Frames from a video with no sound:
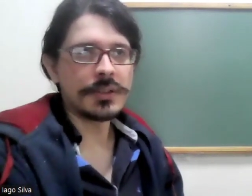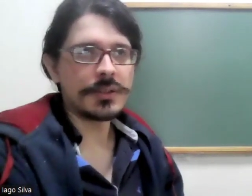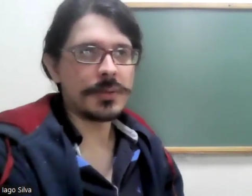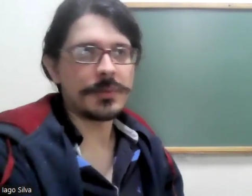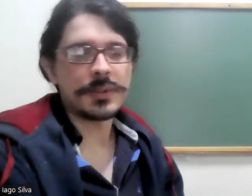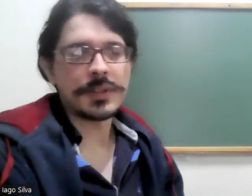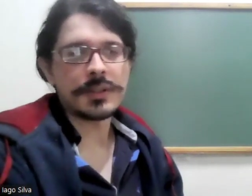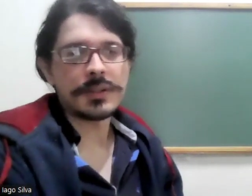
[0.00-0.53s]

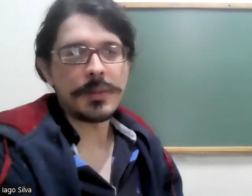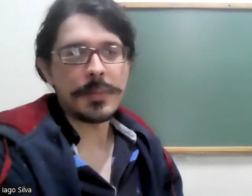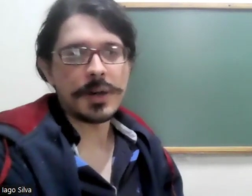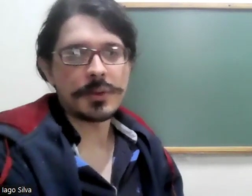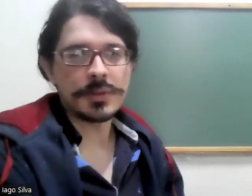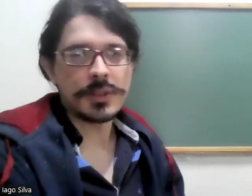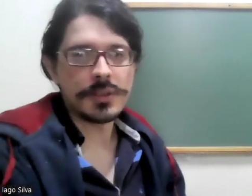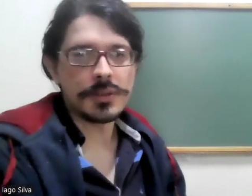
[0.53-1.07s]
something
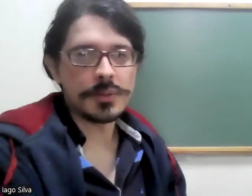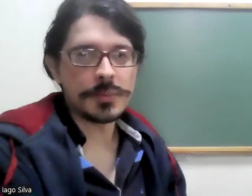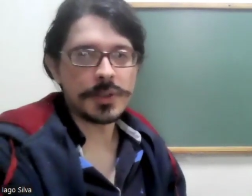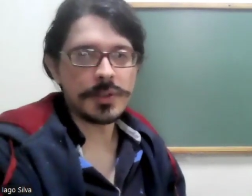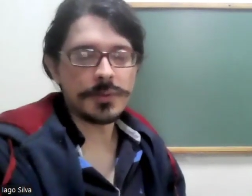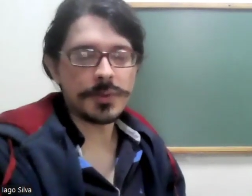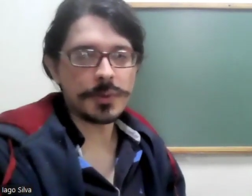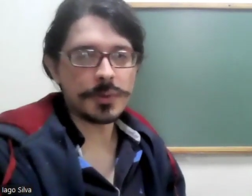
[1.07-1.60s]
about the
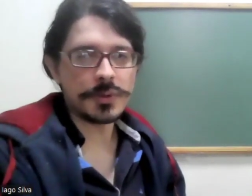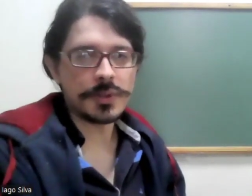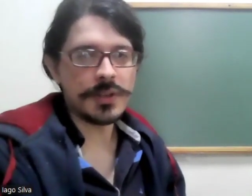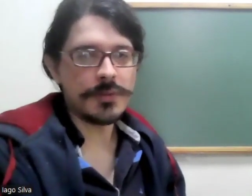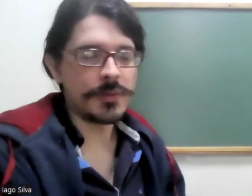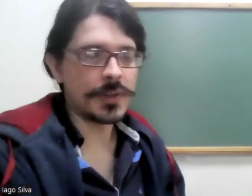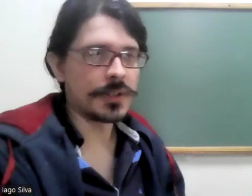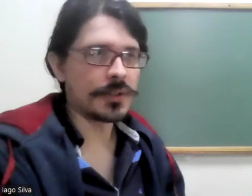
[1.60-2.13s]
luminiferous
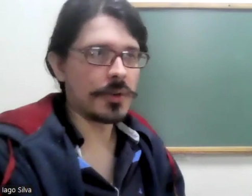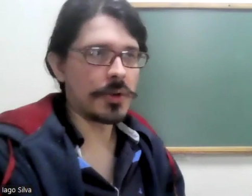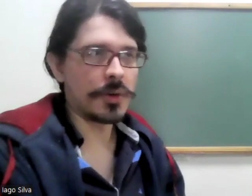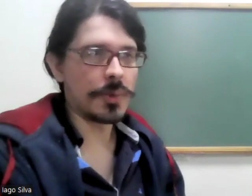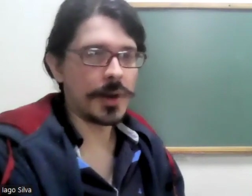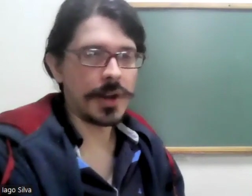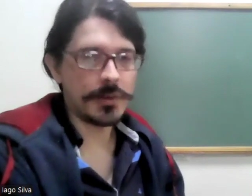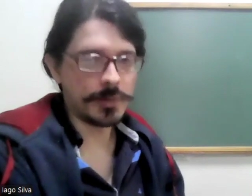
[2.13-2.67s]
ether
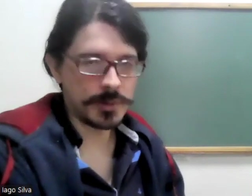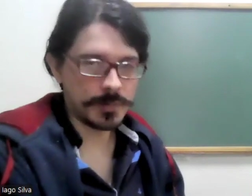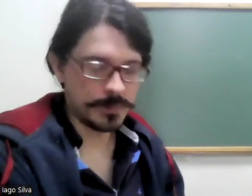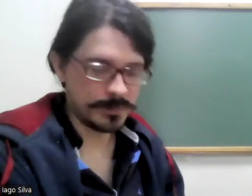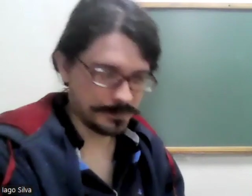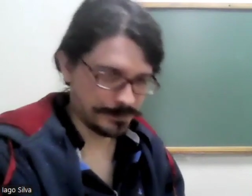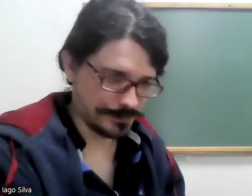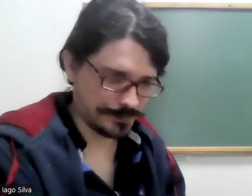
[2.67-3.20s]
or whatever.
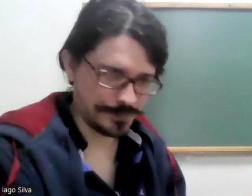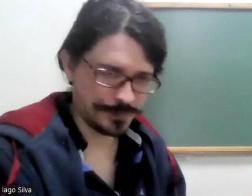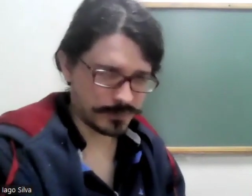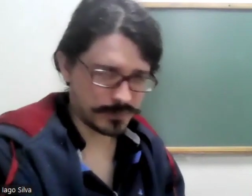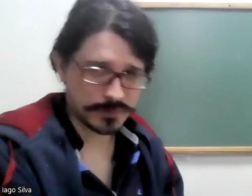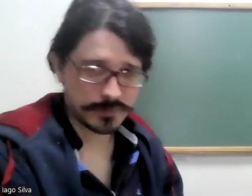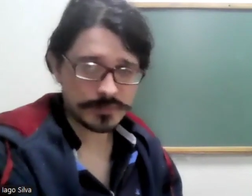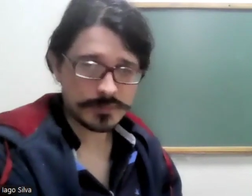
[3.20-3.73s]

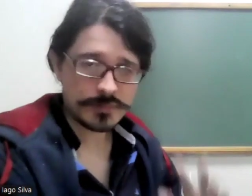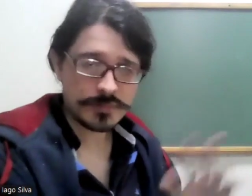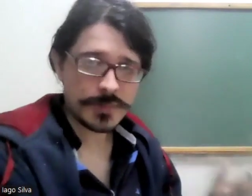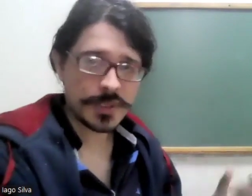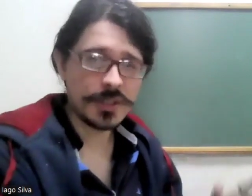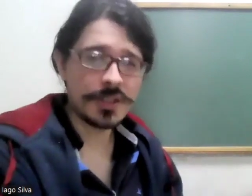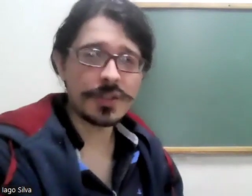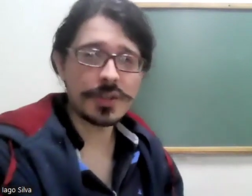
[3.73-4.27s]

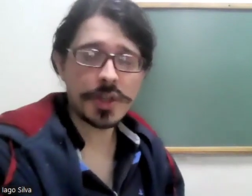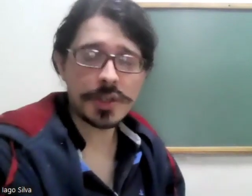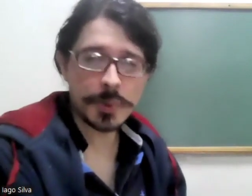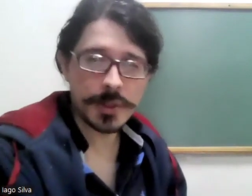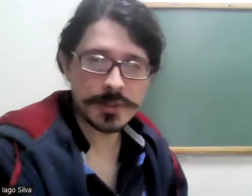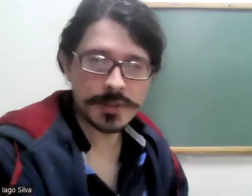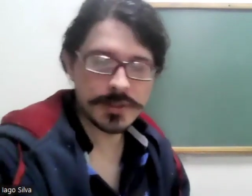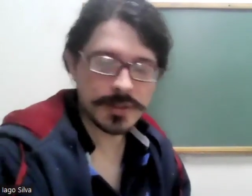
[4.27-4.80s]
This is
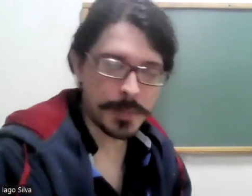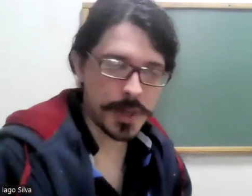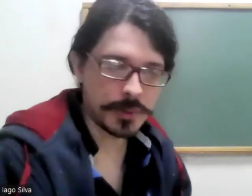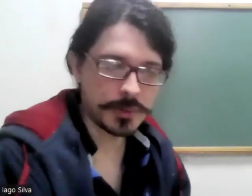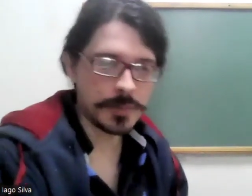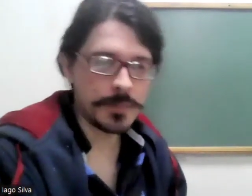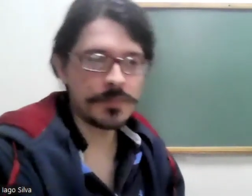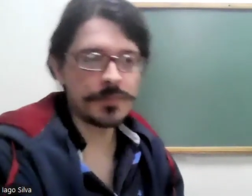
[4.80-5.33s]
not what this is
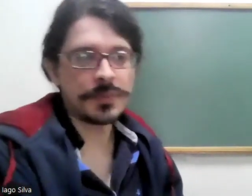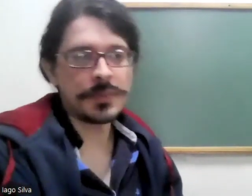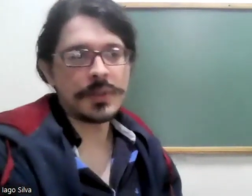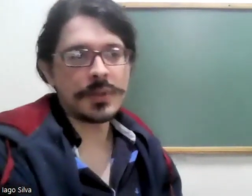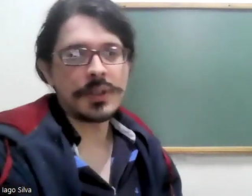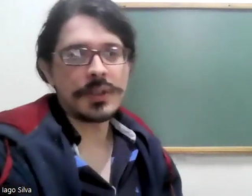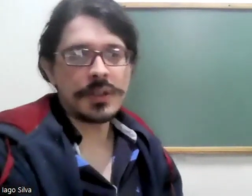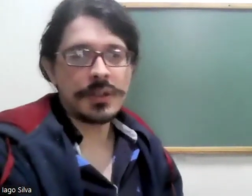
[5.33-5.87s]
about.
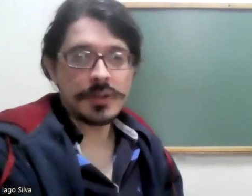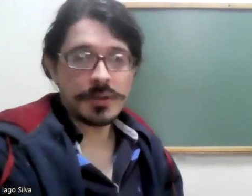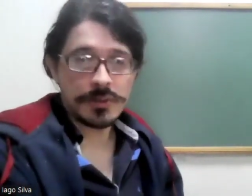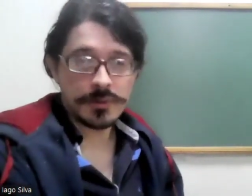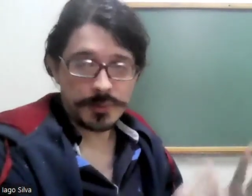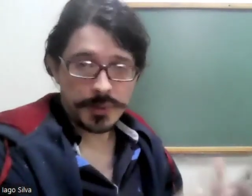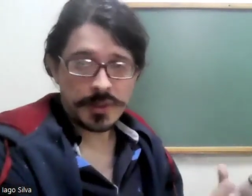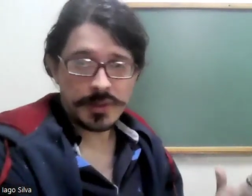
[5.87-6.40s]

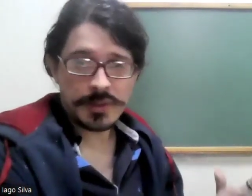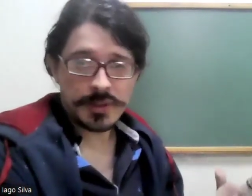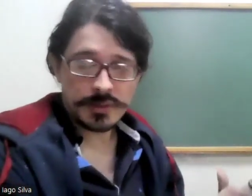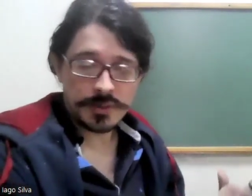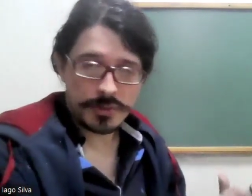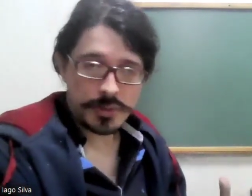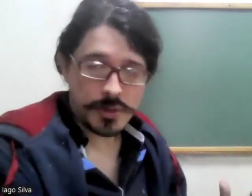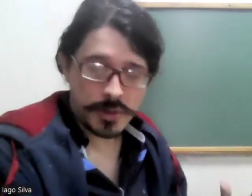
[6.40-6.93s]
First,
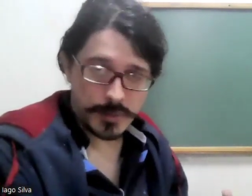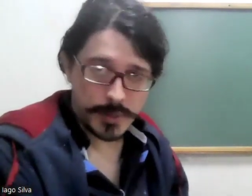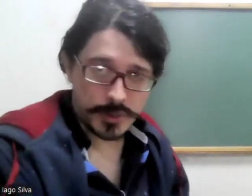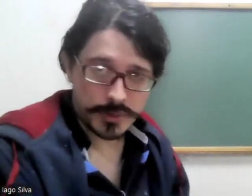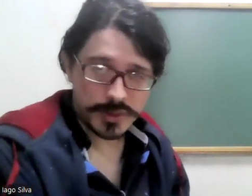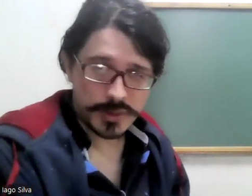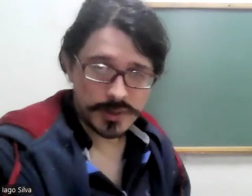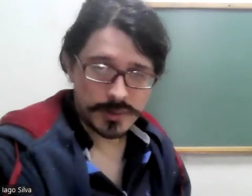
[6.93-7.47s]
let's talk
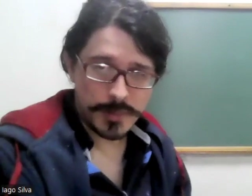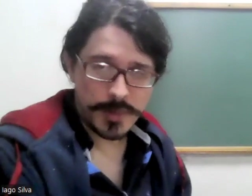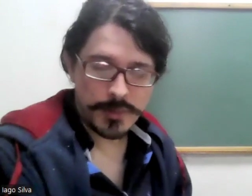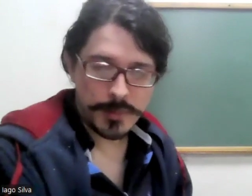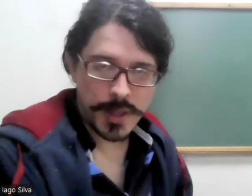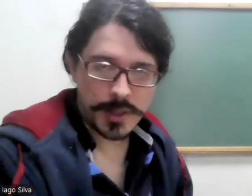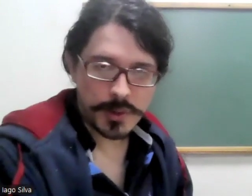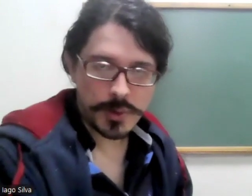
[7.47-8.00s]
about the
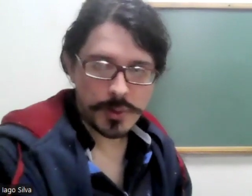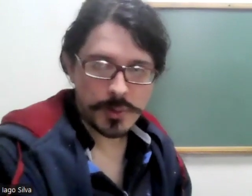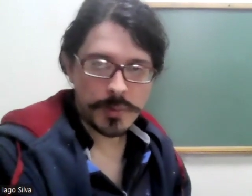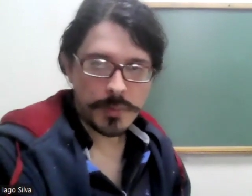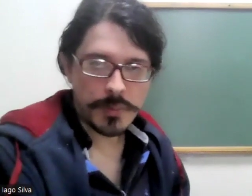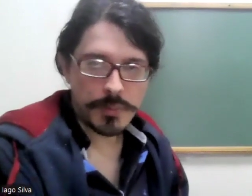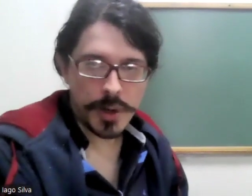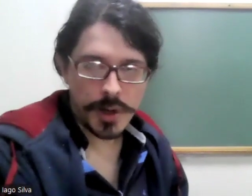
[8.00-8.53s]

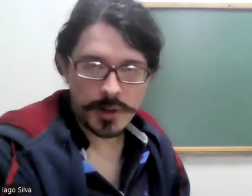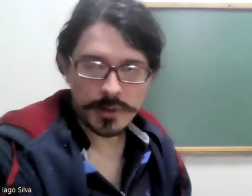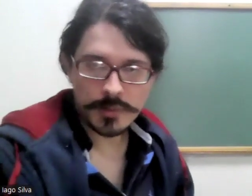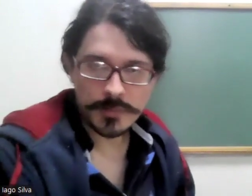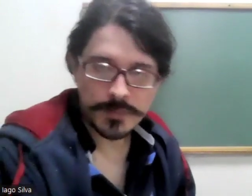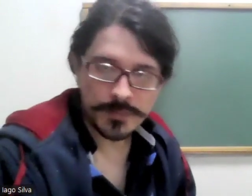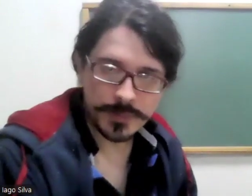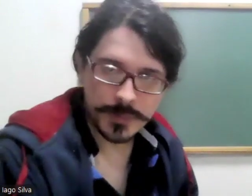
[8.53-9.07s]
mathematical
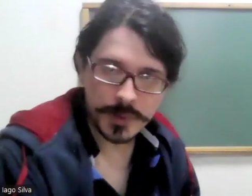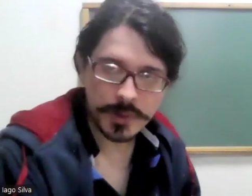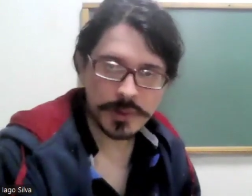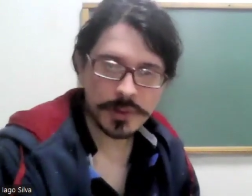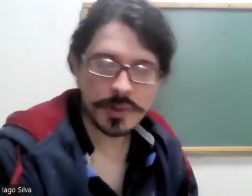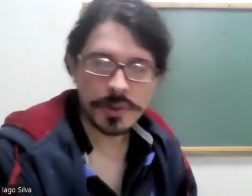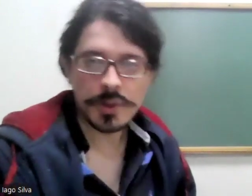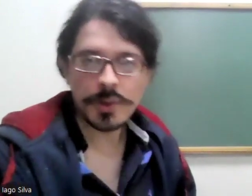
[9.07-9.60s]
bar,
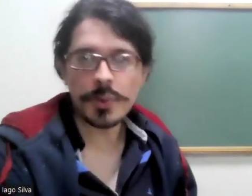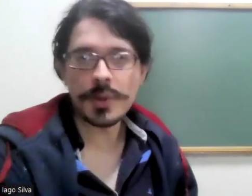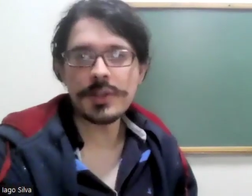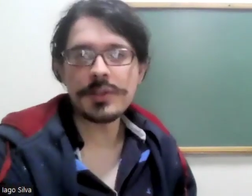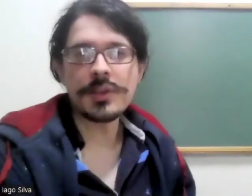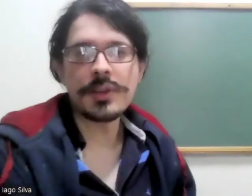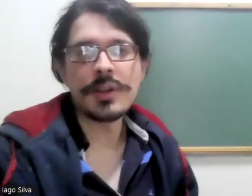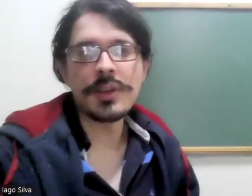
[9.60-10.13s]

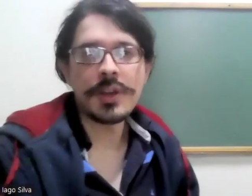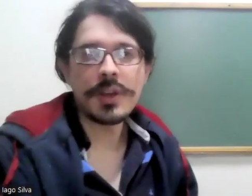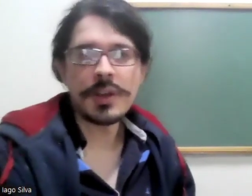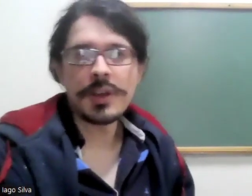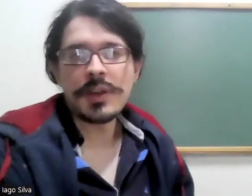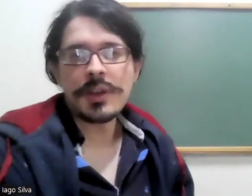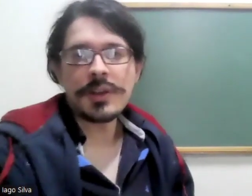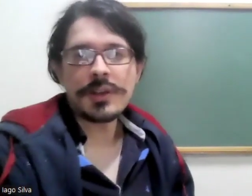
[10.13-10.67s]
which
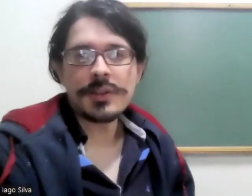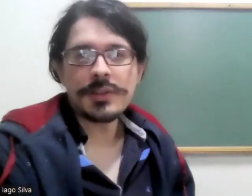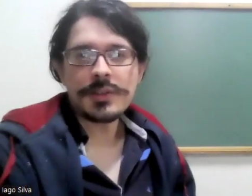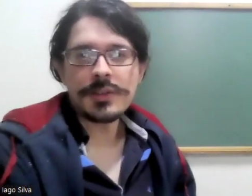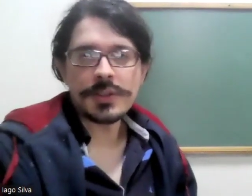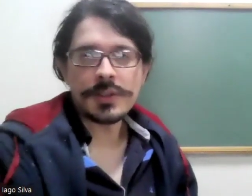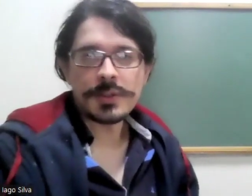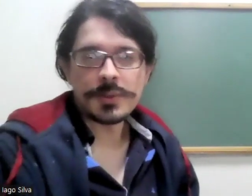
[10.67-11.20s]

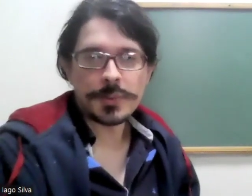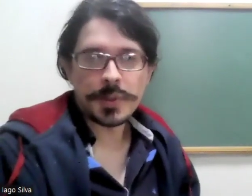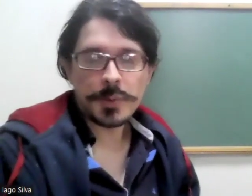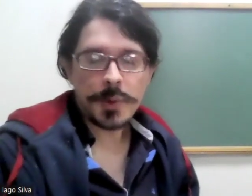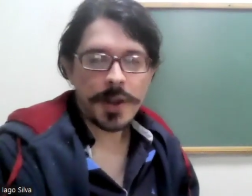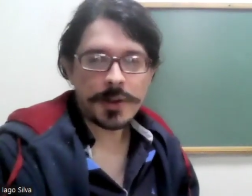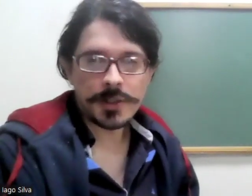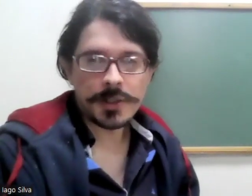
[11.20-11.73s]
is
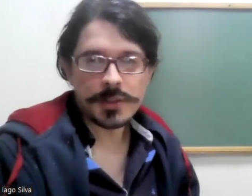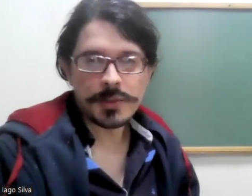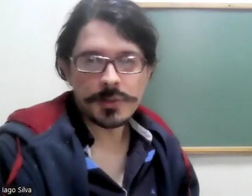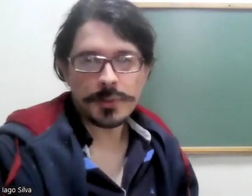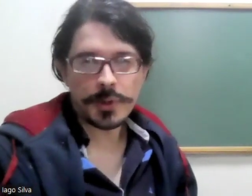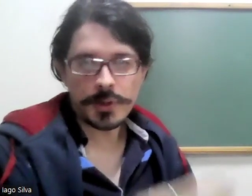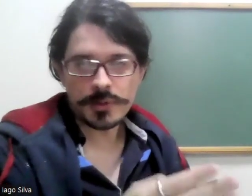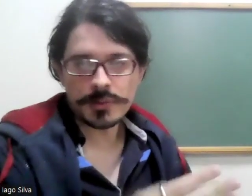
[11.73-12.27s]
required
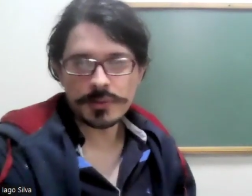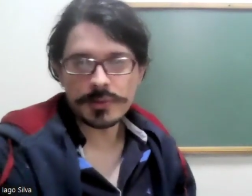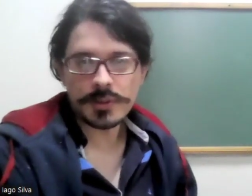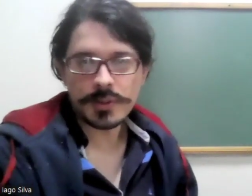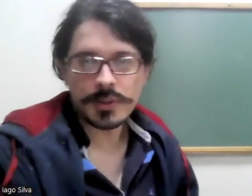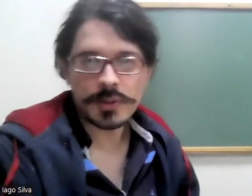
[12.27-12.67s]
here for